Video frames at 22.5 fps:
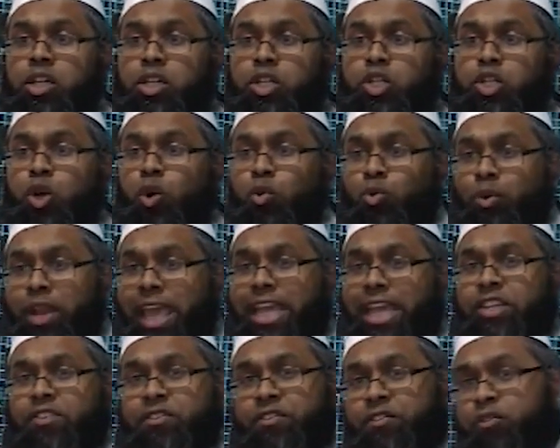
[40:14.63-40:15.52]

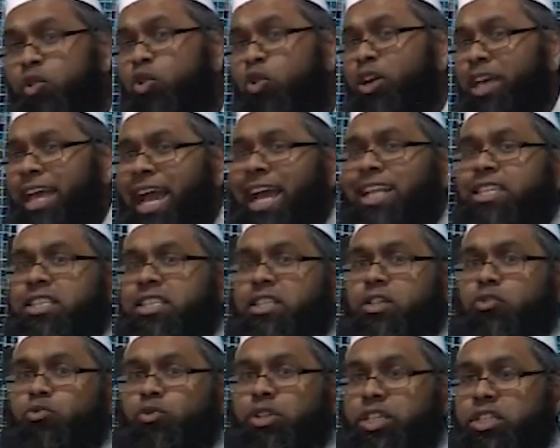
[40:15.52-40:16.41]
donate for
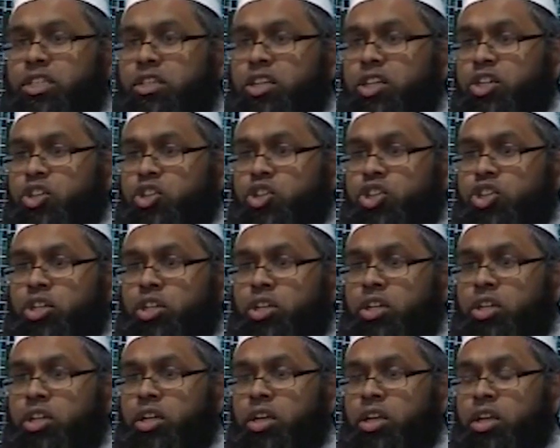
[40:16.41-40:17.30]
cancer research,
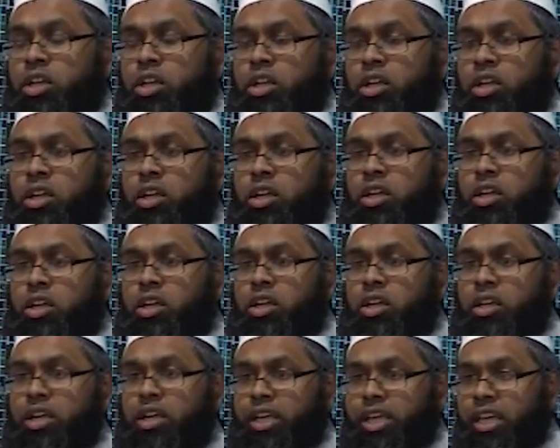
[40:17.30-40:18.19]

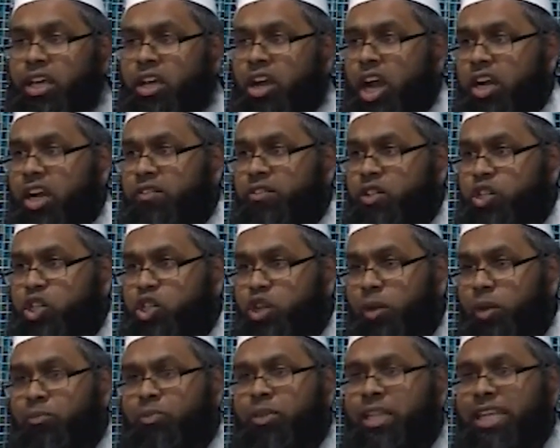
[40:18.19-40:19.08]
it kind of
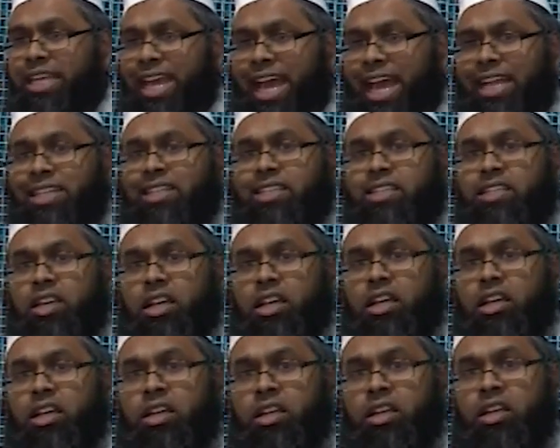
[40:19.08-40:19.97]
stopped the
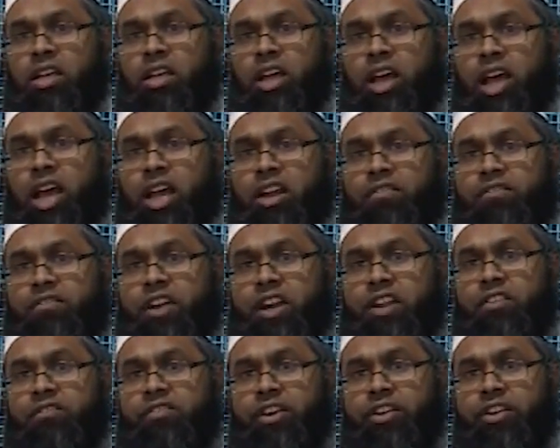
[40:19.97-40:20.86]
cancer at a
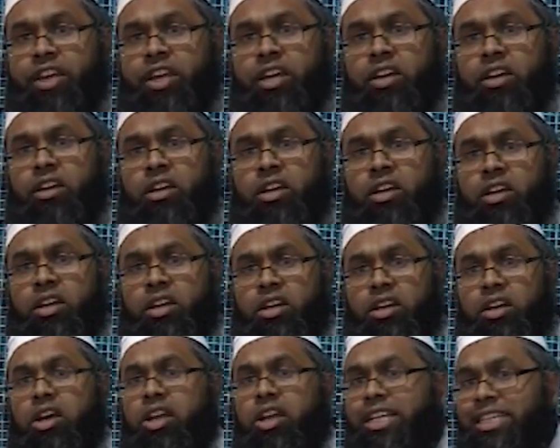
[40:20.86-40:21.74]
very, very
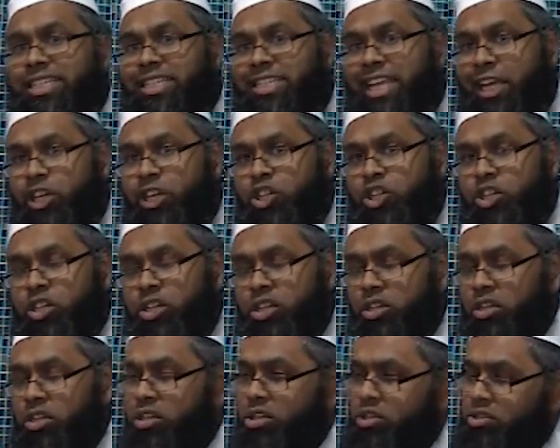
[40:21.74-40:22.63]
early stage.
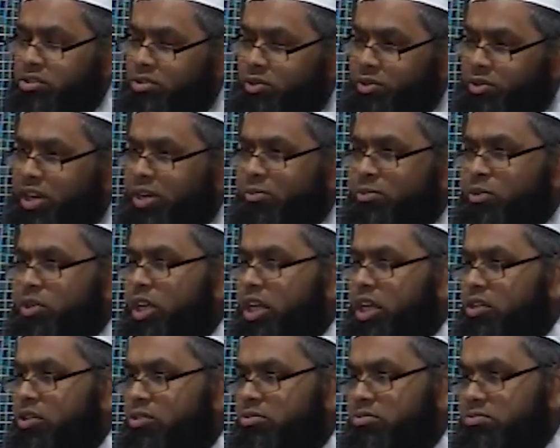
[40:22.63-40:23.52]
So
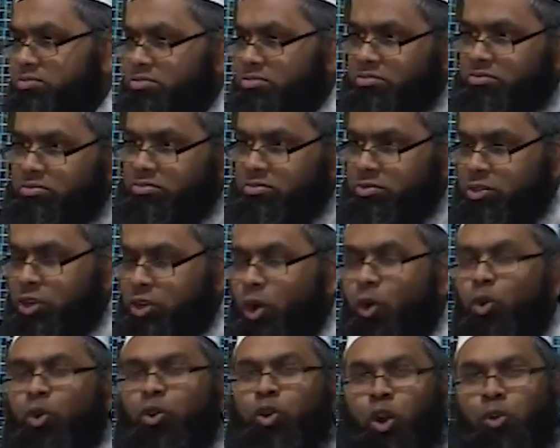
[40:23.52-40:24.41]
alhamdulillah, not
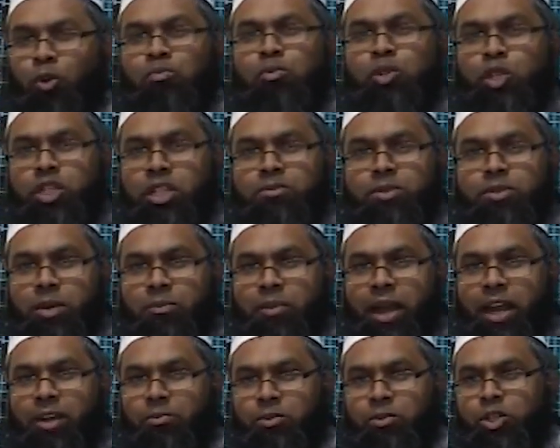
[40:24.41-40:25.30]
all non-Muslims are
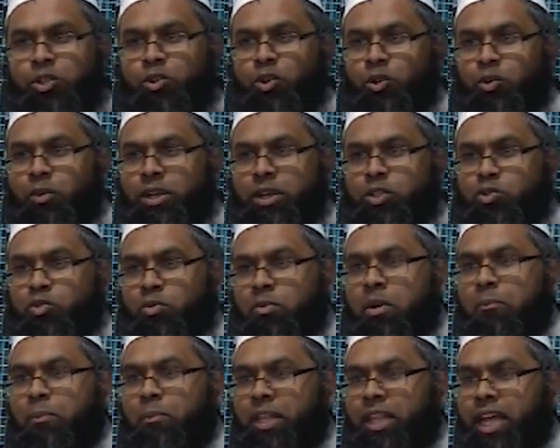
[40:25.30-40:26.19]
bad. We should always
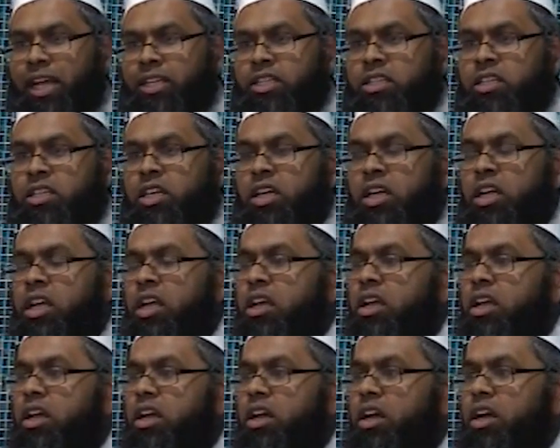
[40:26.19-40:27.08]
remember
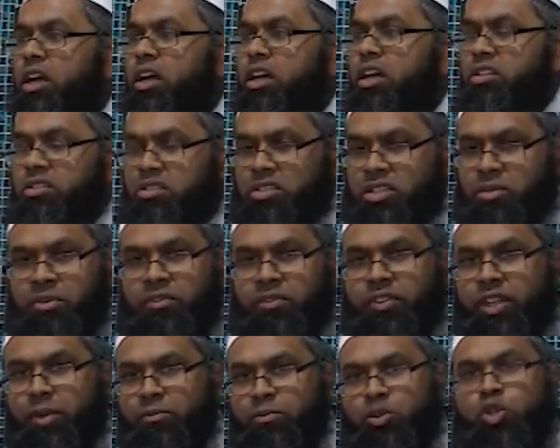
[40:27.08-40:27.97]
that. Some
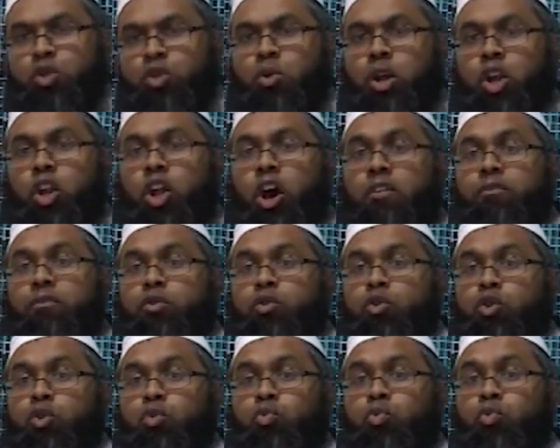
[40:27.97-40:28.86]
of them do a lot of
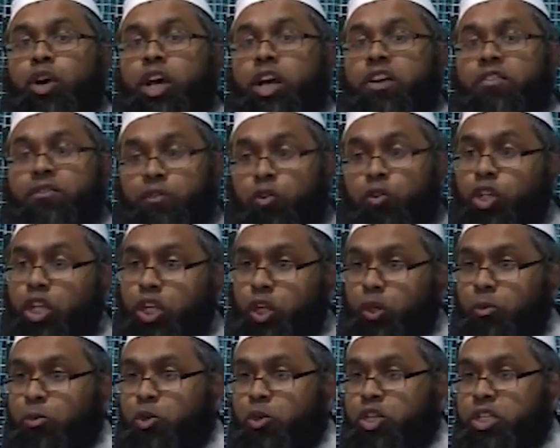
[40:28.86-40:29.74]
good work for the
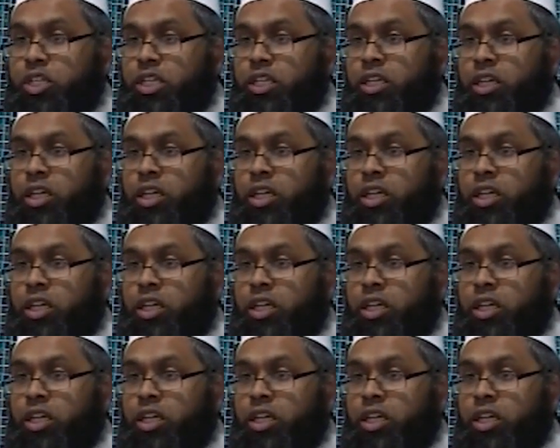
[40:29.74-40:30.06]
community.